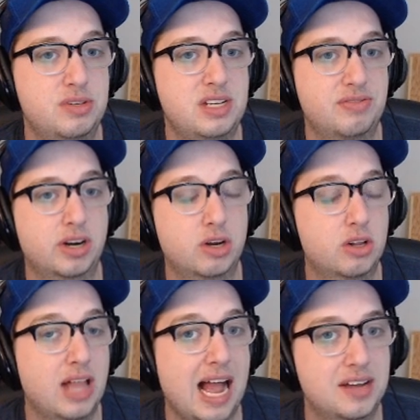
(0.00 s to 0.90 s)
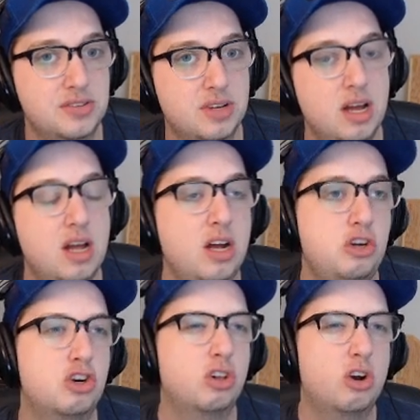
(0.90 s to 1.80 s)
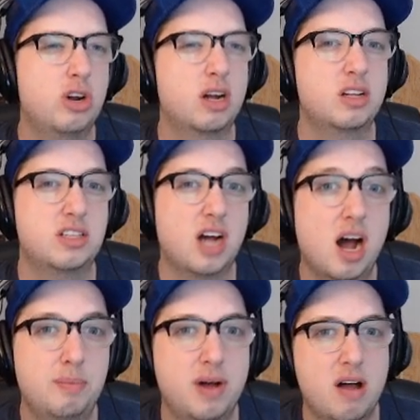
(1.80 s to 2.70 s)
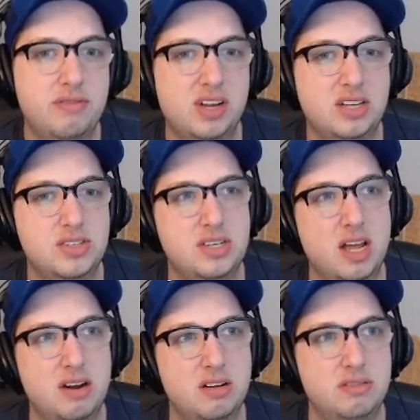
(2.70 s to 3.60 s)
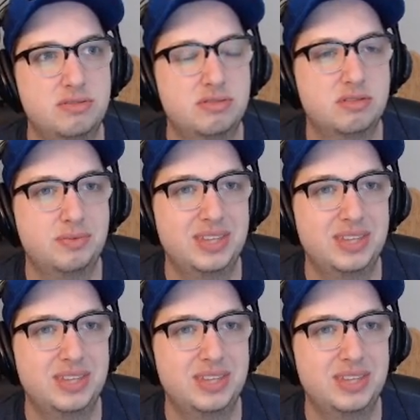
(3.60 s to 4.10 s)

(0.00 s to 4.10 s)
different class, you're learning on top of instead of.